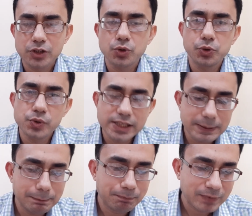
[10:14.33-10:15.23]
So you
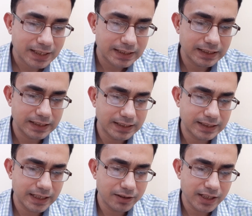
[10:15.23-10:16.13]
see,
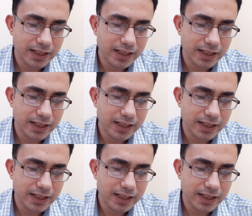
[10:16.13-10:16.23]
there